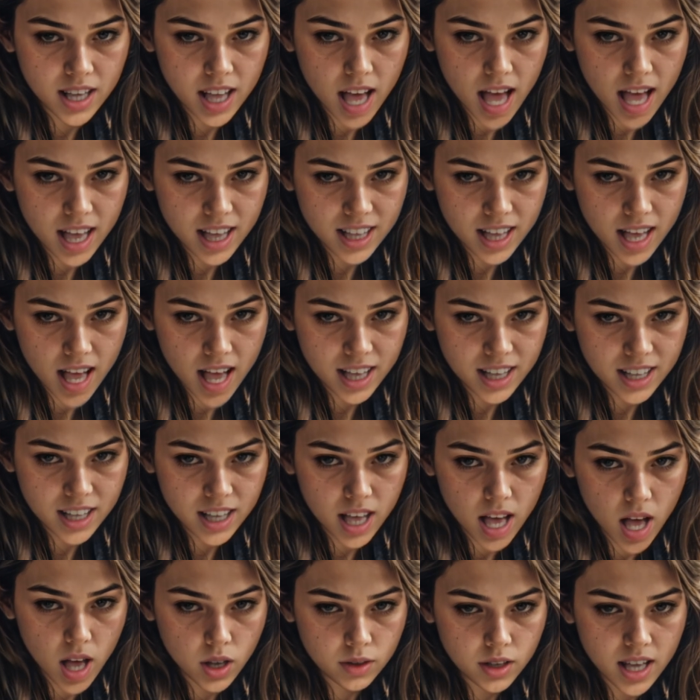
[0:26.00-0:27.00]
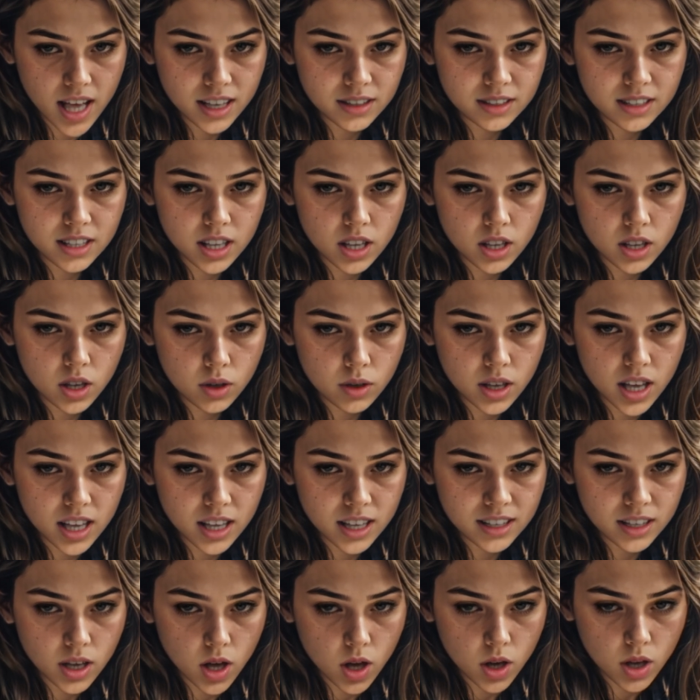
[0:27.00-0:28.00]
I gladly hopped out of the Uber
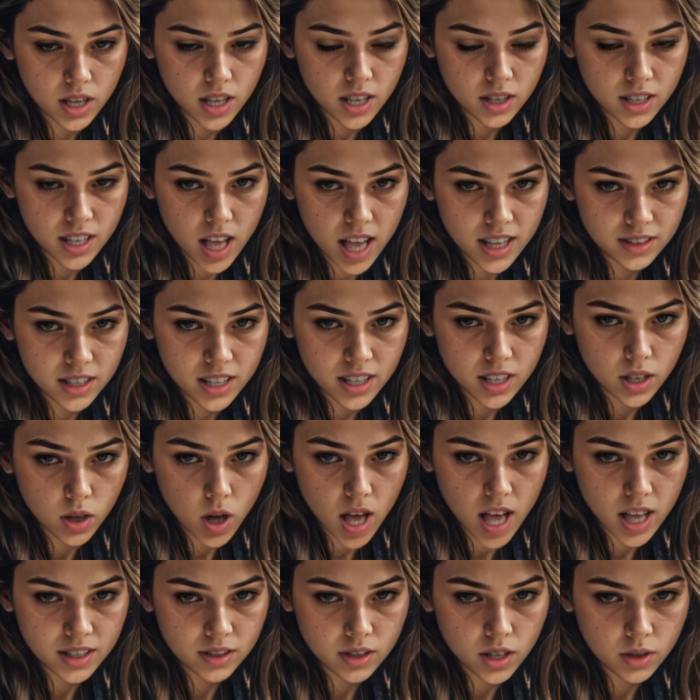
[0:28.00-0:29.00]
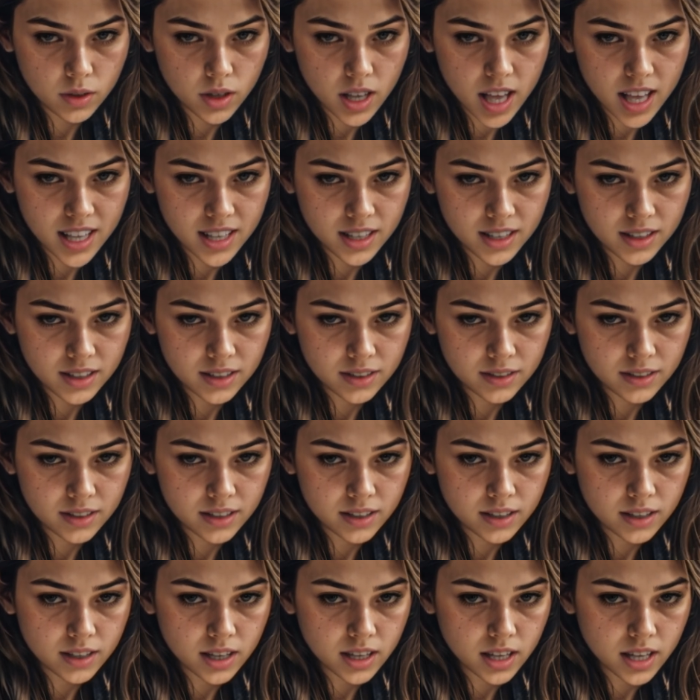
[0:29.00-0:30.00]
and told the driver to wait for me.
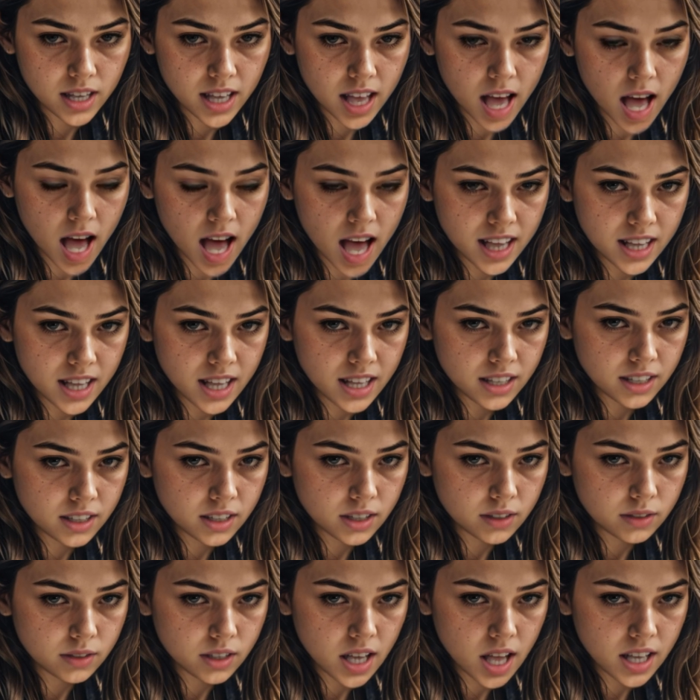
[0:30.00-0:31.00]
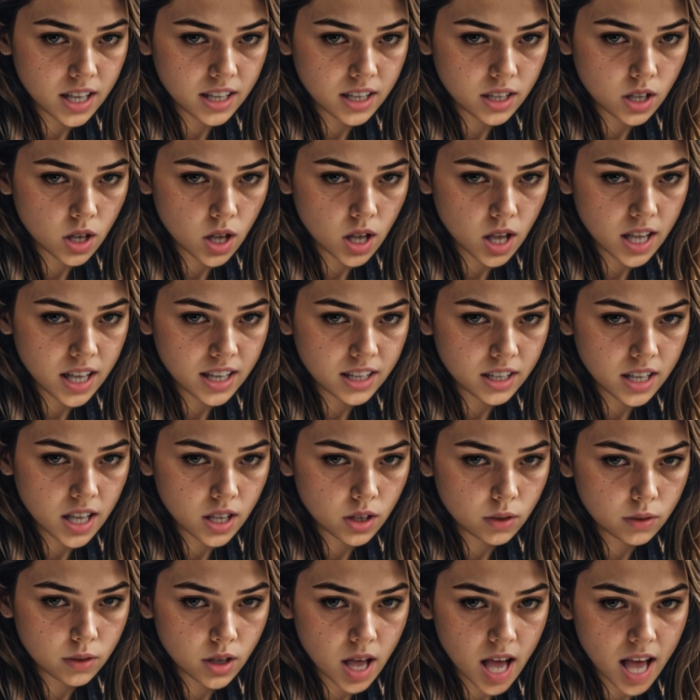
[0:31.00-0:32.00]
I get to the front door and
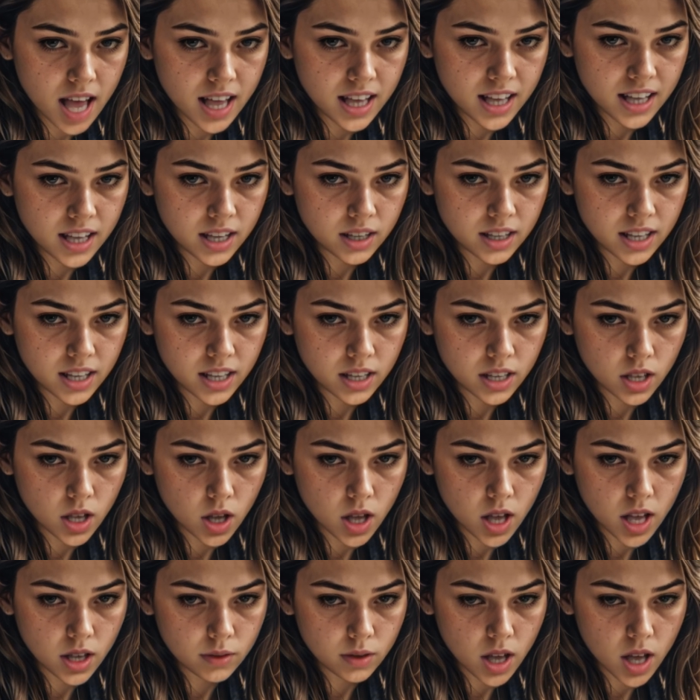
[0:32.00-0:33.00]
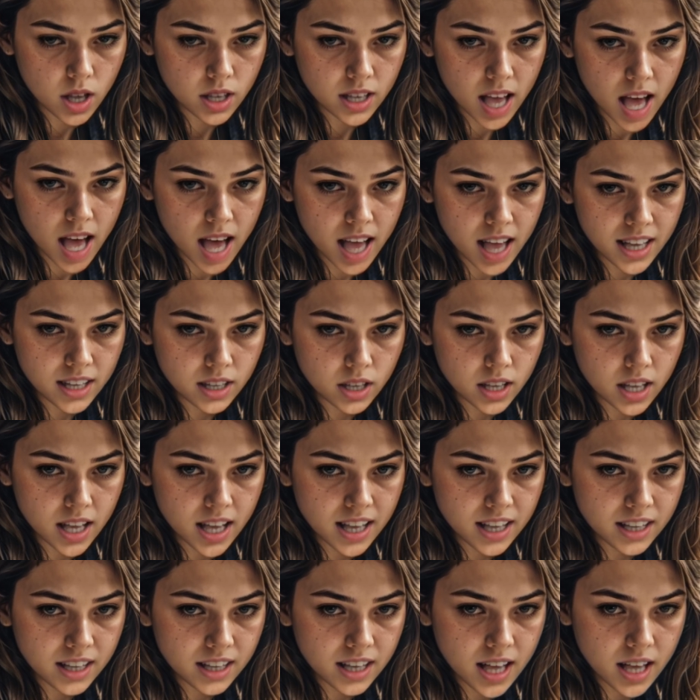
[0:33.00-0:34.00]
start banging on the door in both anger and
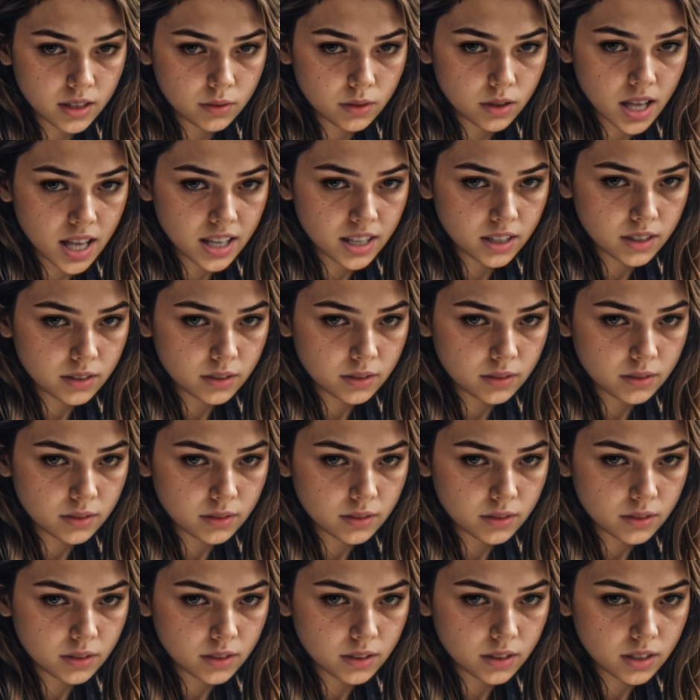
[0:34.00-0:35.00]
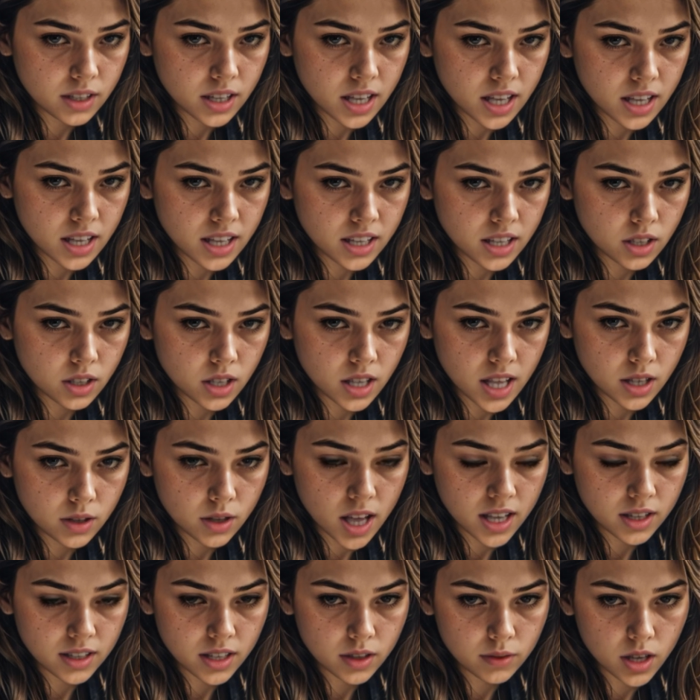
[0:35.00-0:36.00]
excitement,
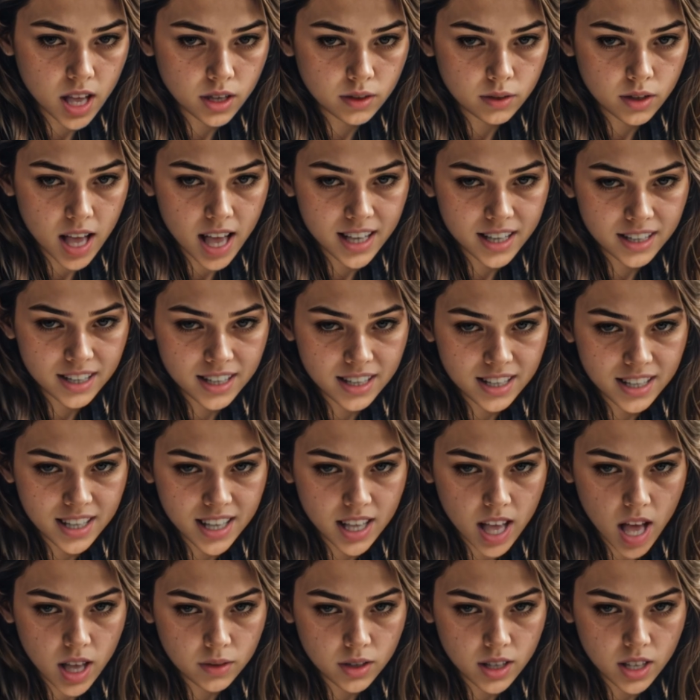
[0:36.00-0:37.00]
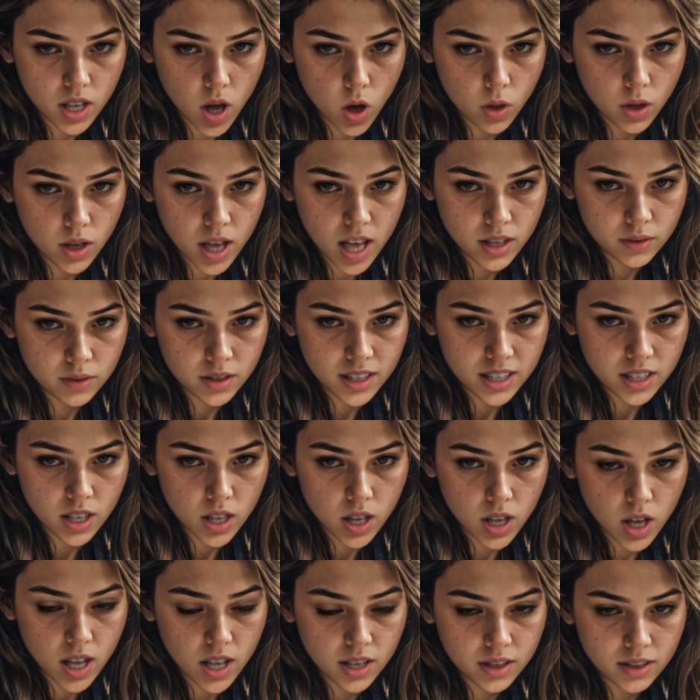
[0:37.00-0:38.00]
screaming for my bestie to come and open up the
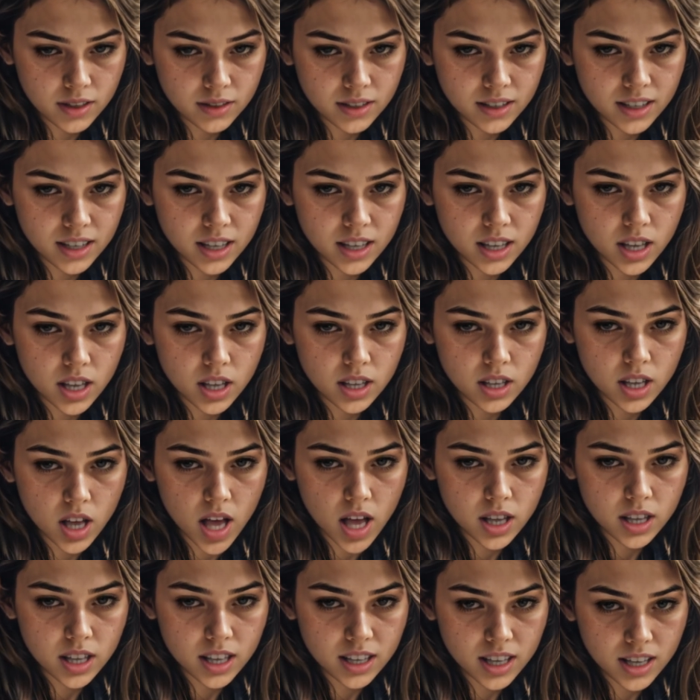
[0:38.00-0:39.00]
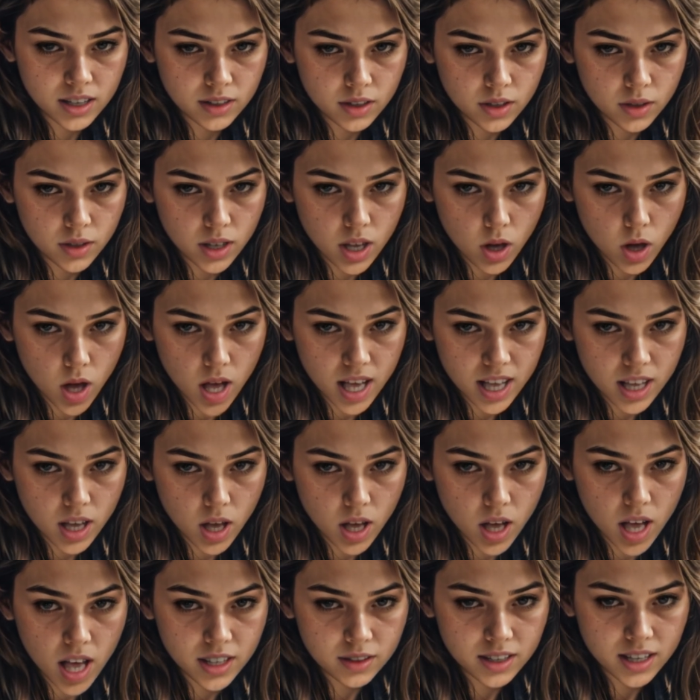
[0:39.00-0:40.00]
door, calling her from the window
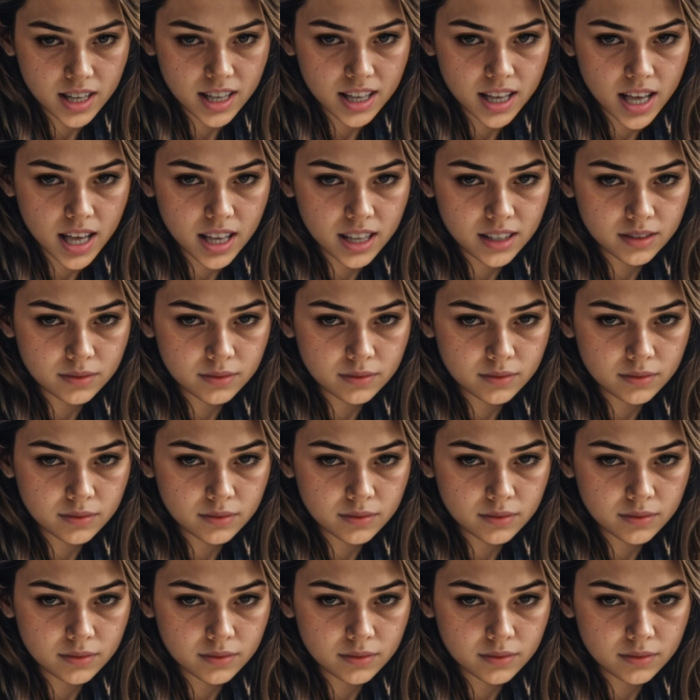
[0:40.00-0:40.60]
and everything.